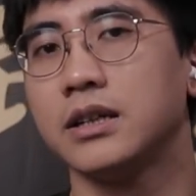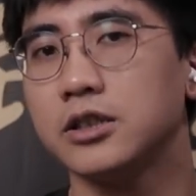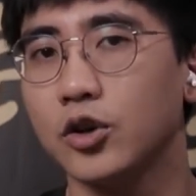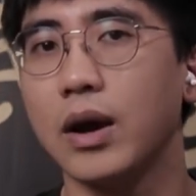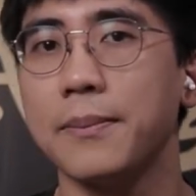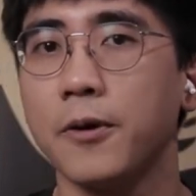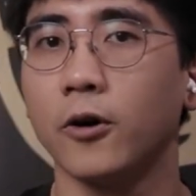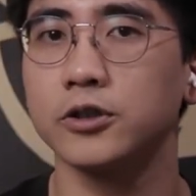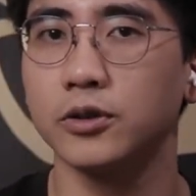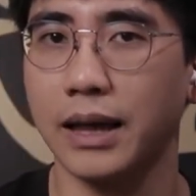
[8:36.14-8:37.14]
to
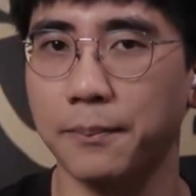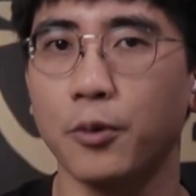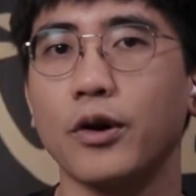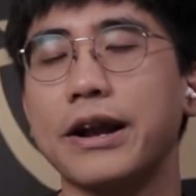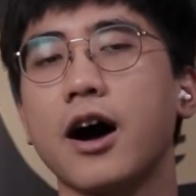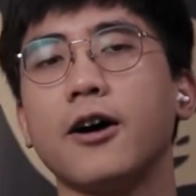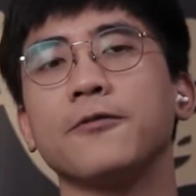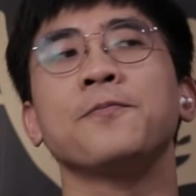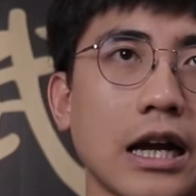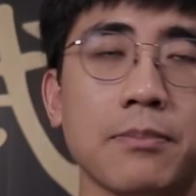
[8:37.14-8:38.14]
able to like pull it
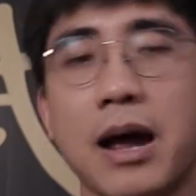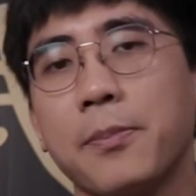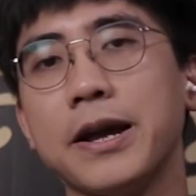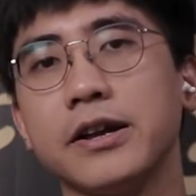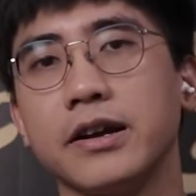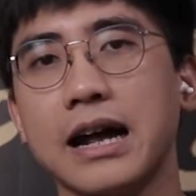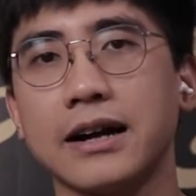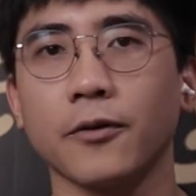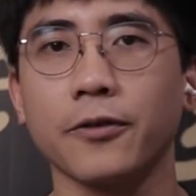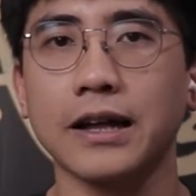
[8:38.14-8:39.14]
off. In my opinion, I
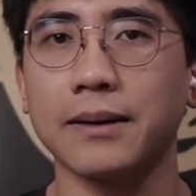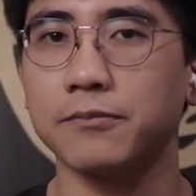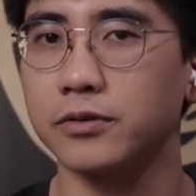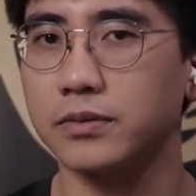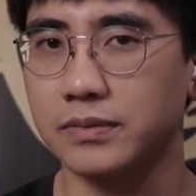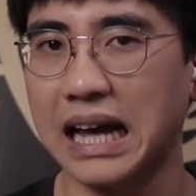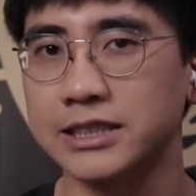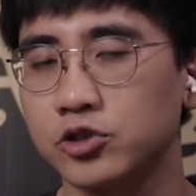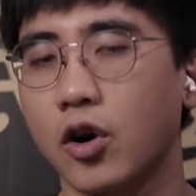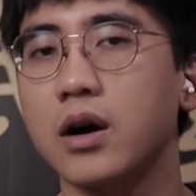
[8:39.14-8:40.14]
don't think I'm that
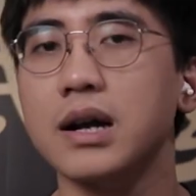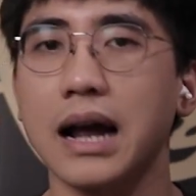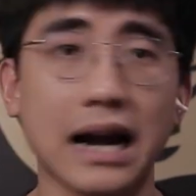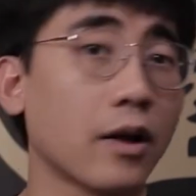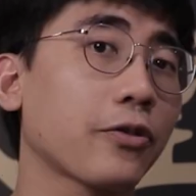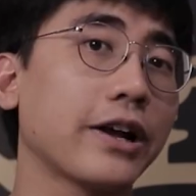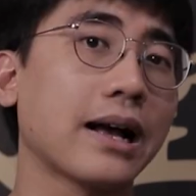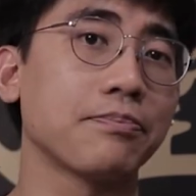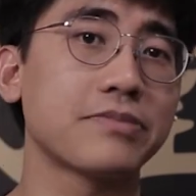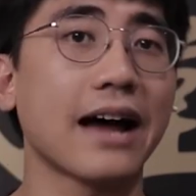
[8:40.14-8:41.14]
strong. I don't think
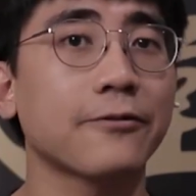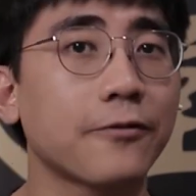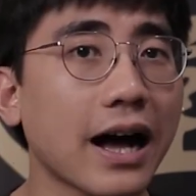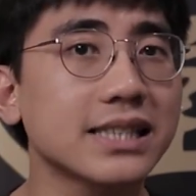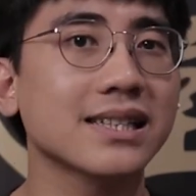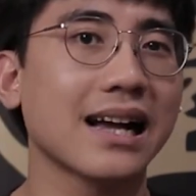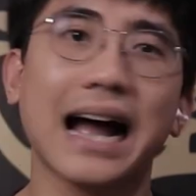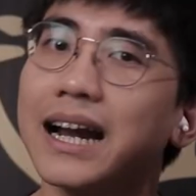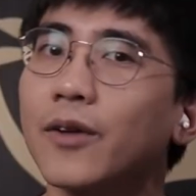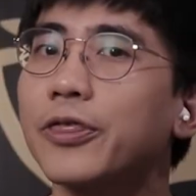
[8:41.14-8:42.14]
I'm that fast.
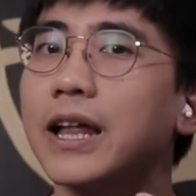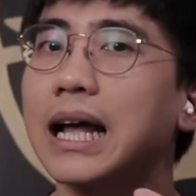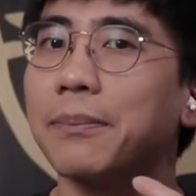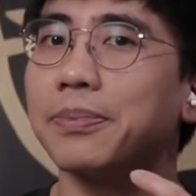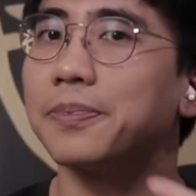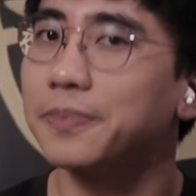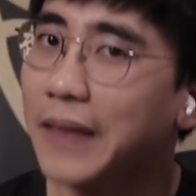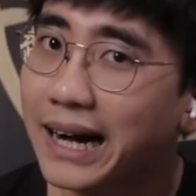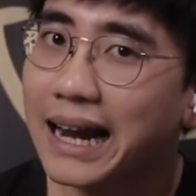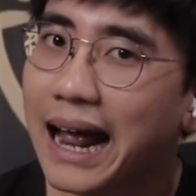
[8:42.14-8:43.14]
I don't think I'm
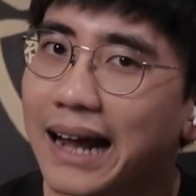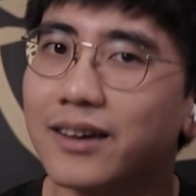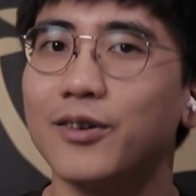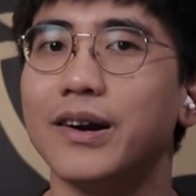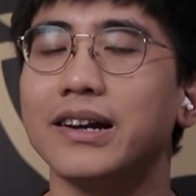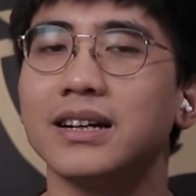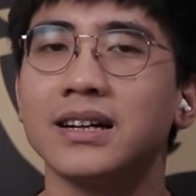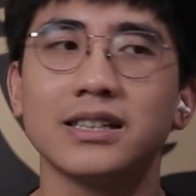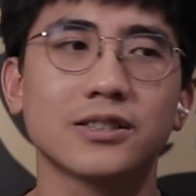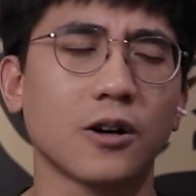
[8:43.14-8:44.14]
that accurate.
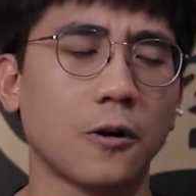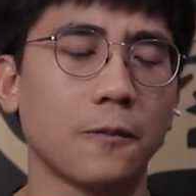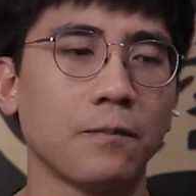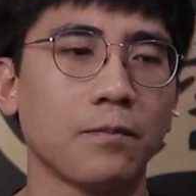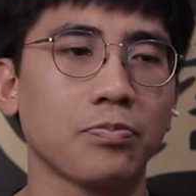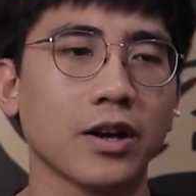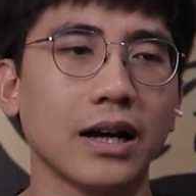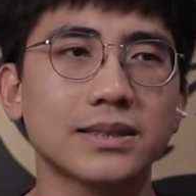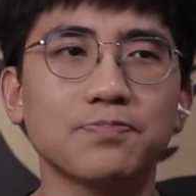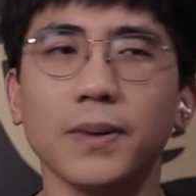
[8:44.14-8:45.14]
So
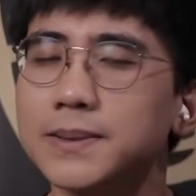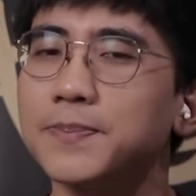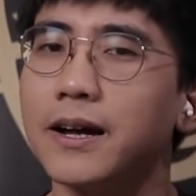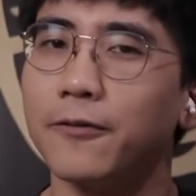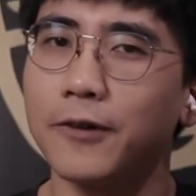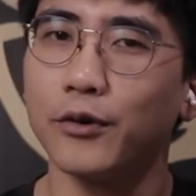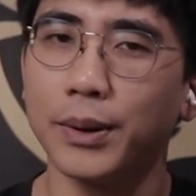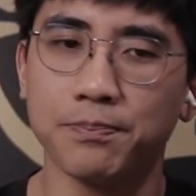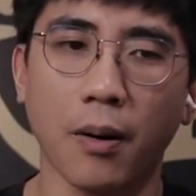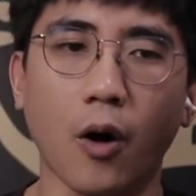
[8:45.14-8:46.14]
it must be a very
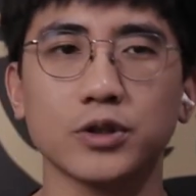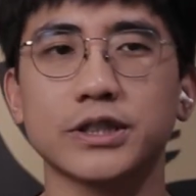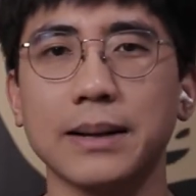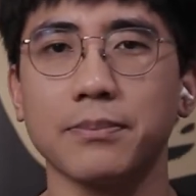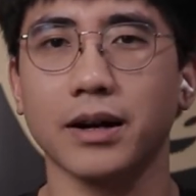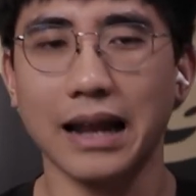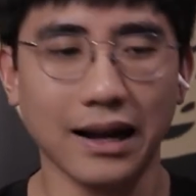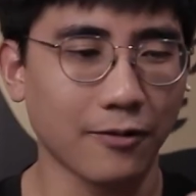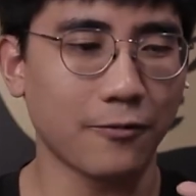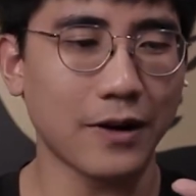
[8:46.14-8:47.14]
bold statement,
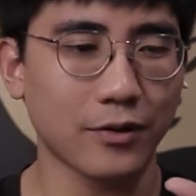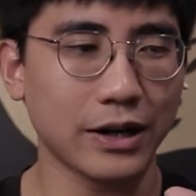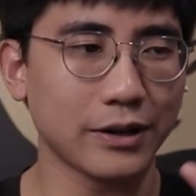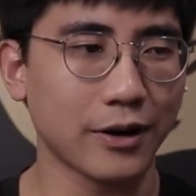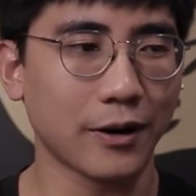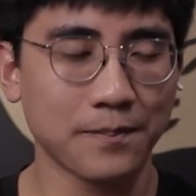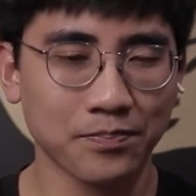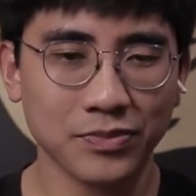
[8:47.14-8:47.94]
like a very, you know,